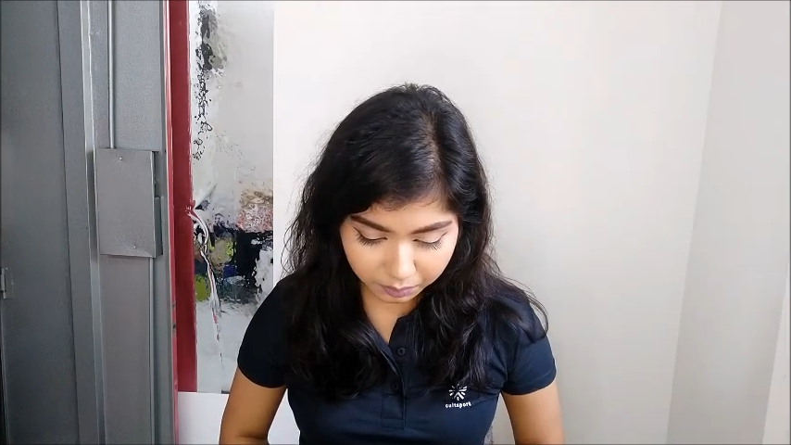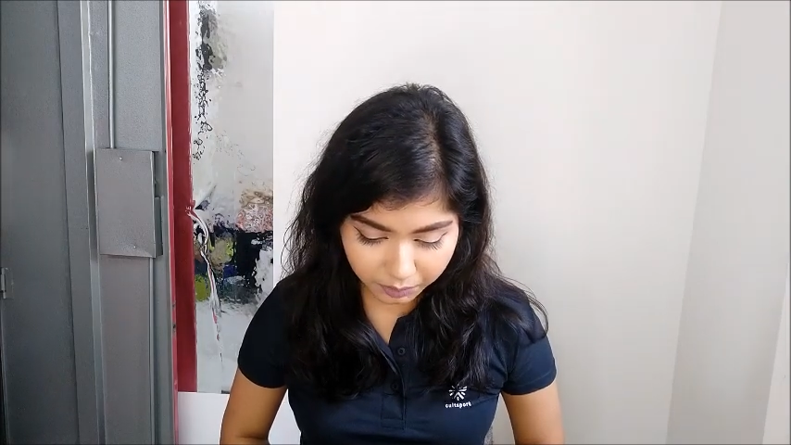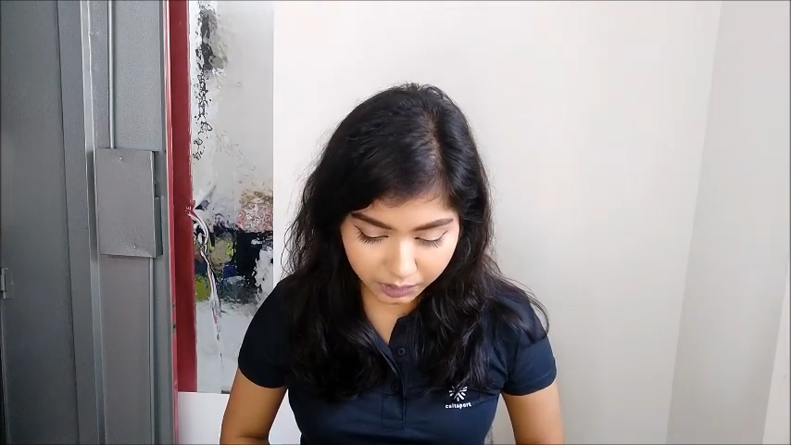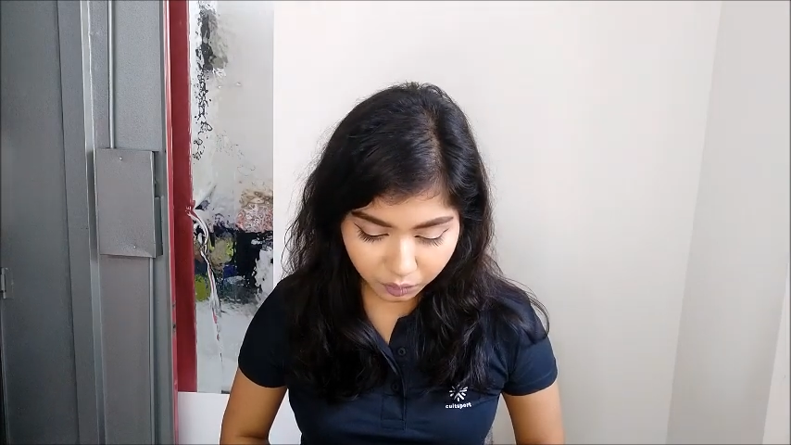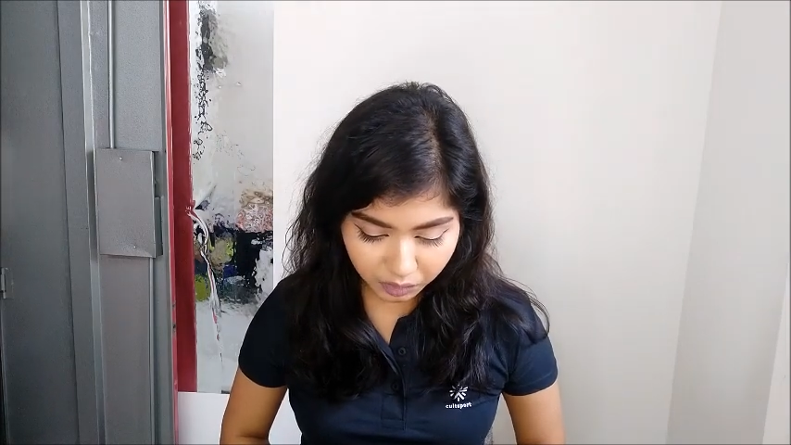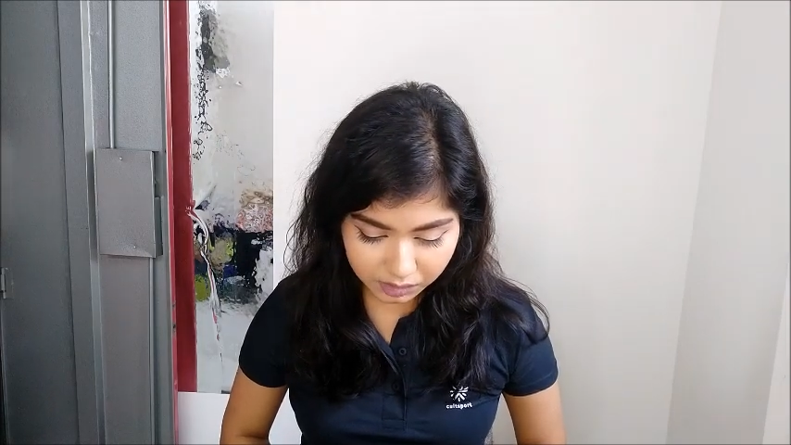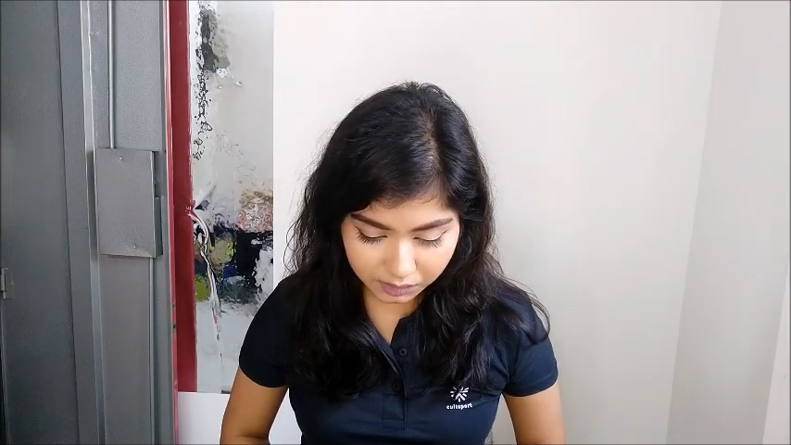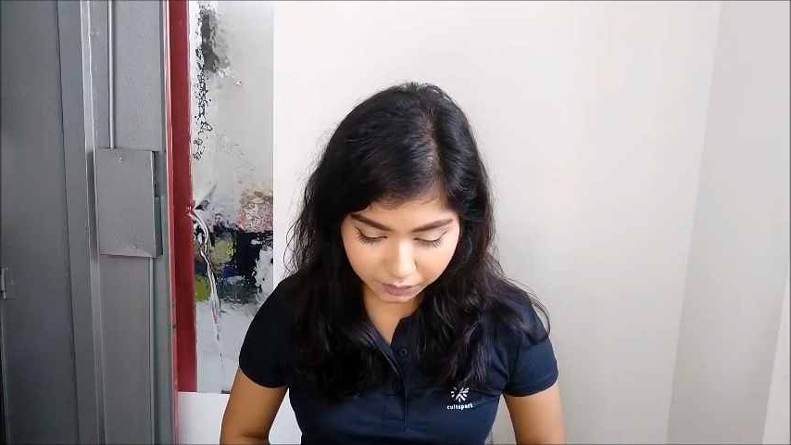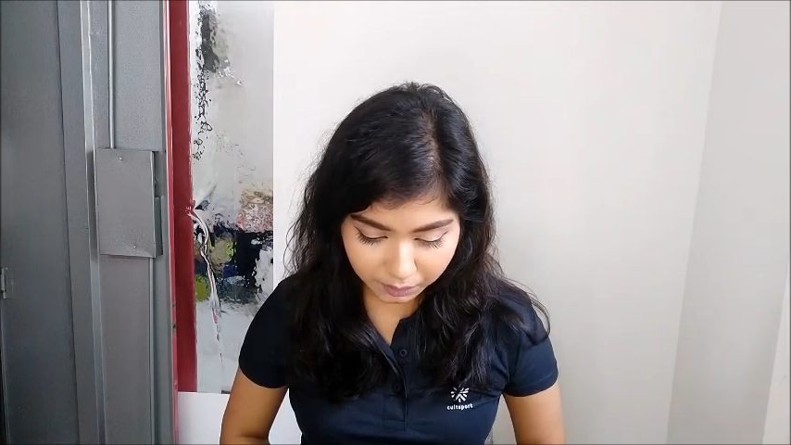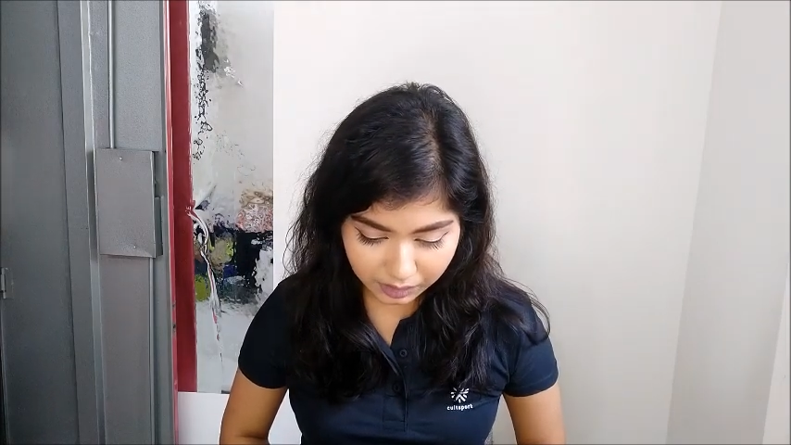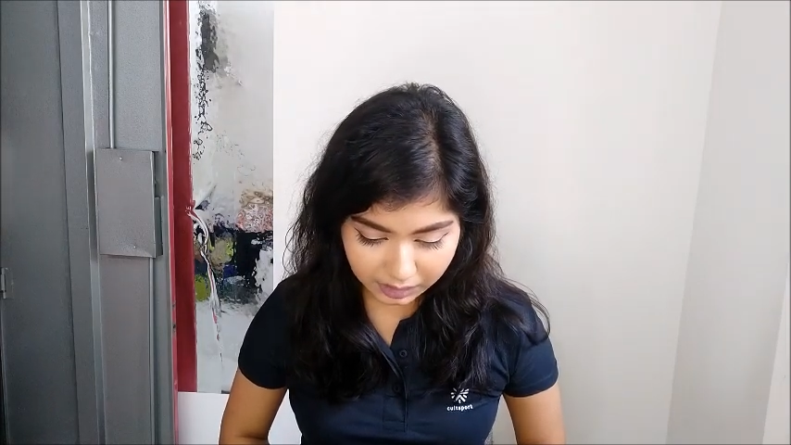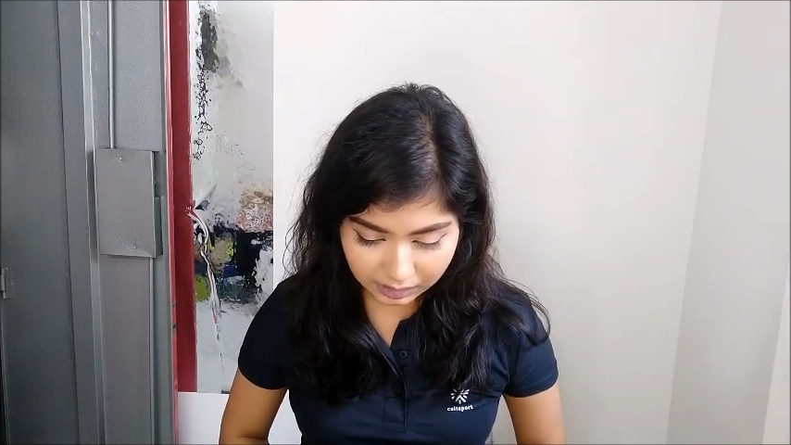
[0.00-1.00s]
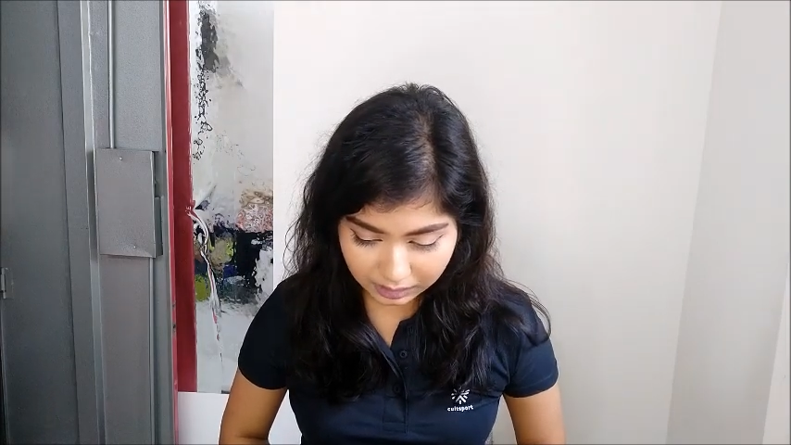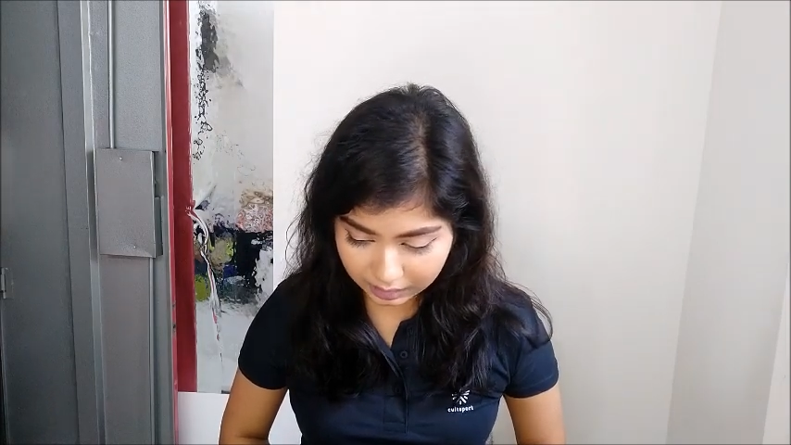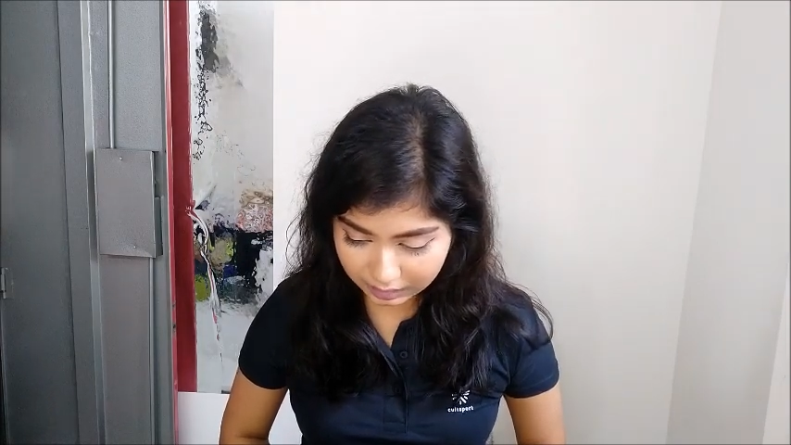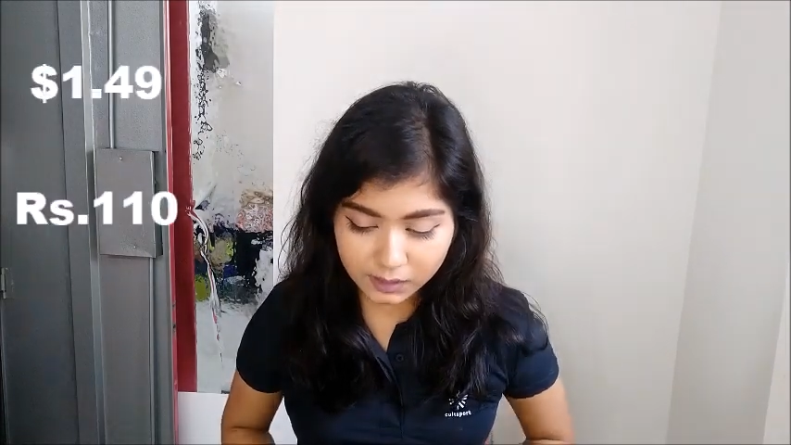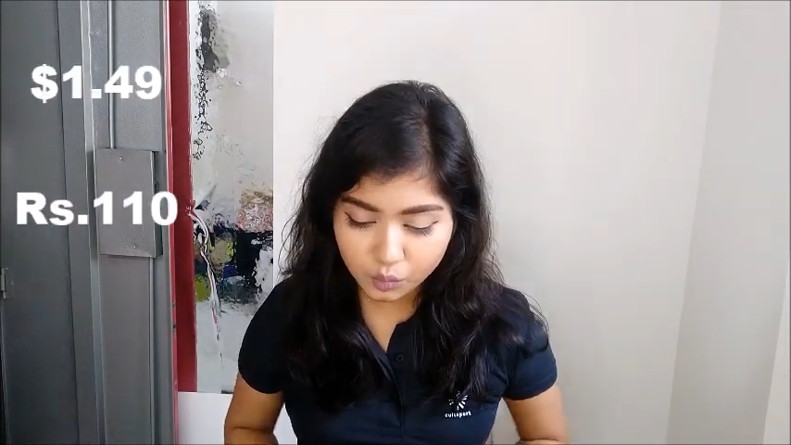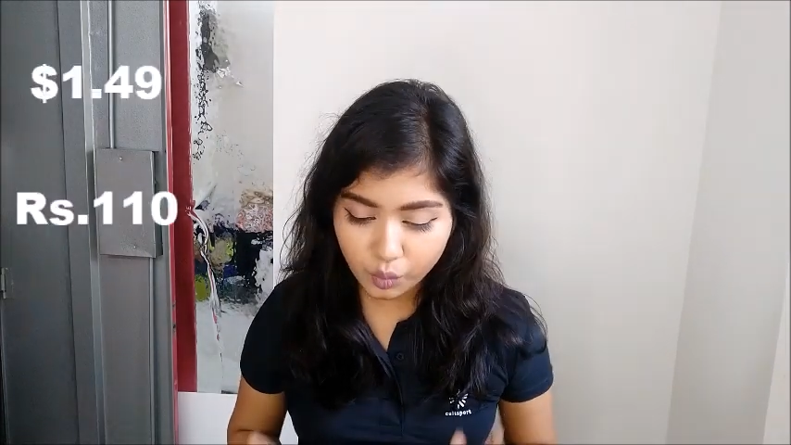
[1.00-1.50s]
complete waste of money.
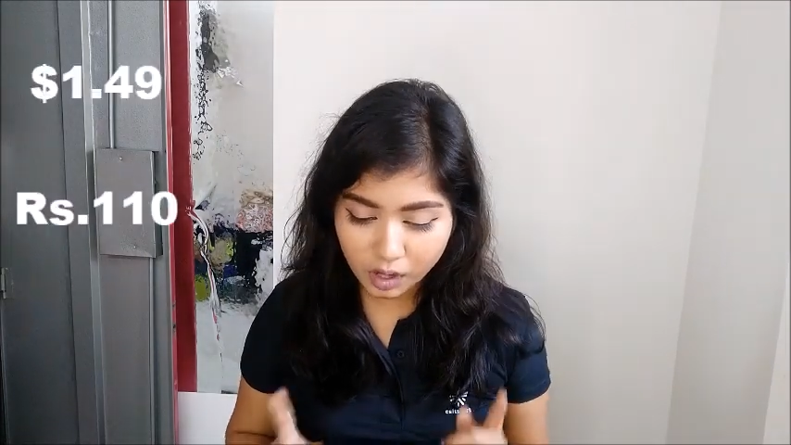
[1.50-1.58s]
This is